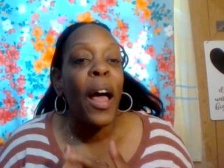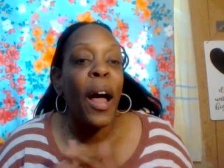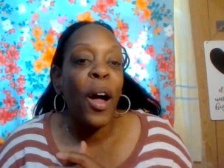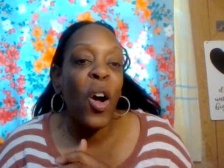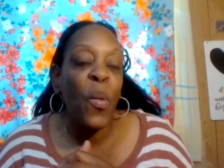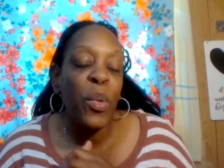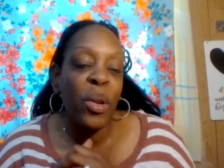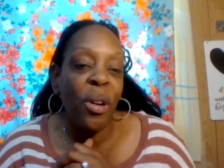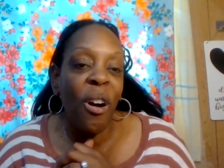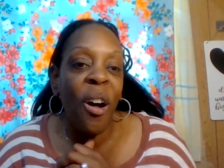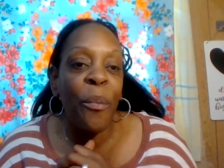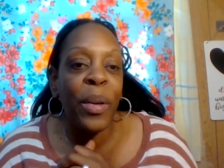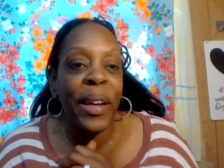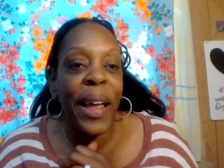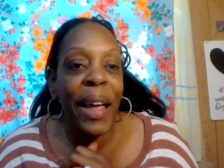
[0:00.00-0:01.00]
I hope you all
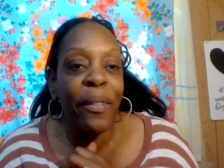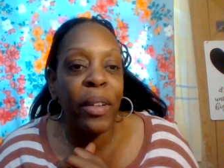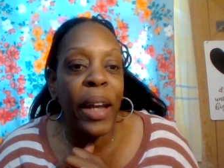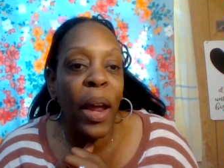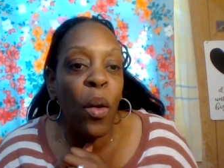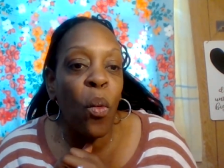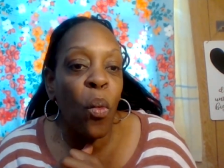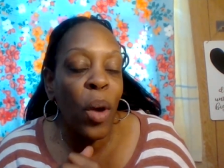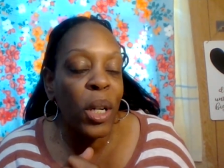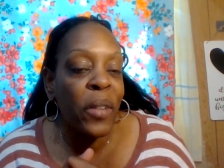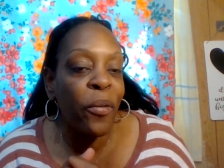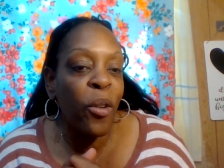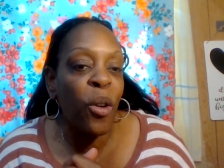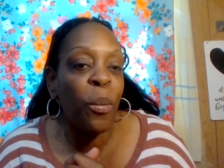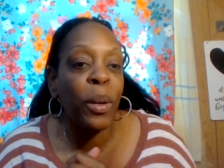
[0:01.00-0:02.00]
been having a
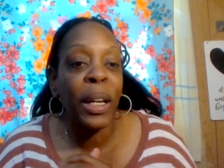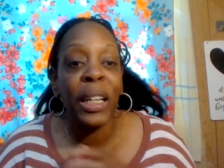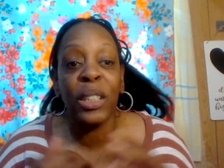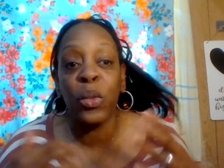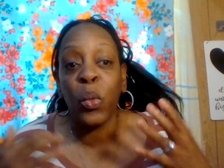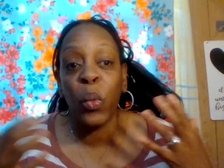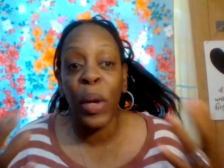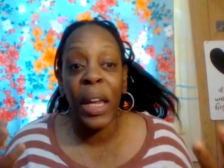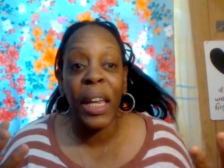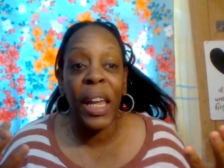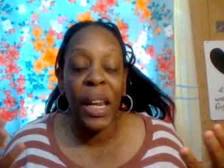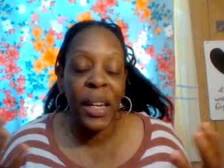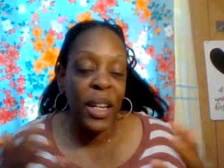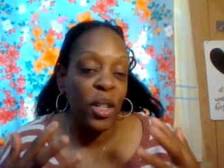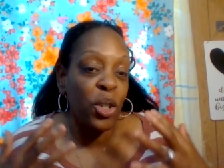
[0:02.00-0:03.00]
wonderful, blessed
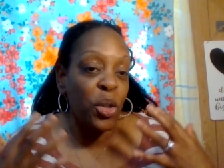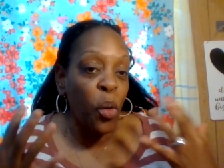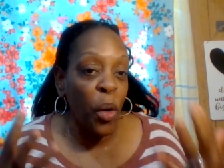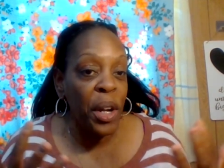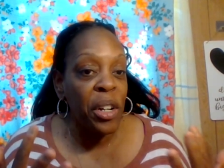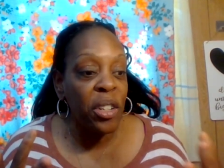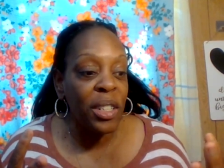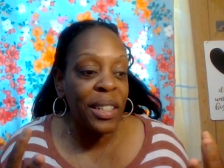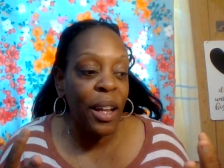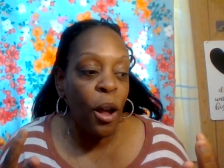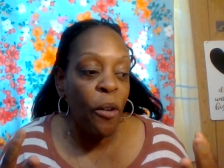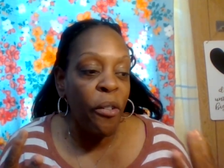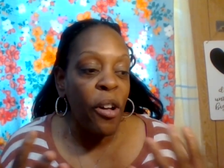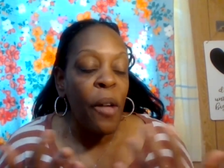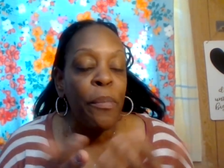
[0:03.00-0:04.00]
weekend. Enjoyed
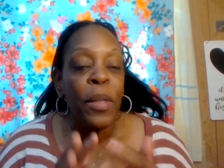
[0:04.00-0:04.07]
yourself.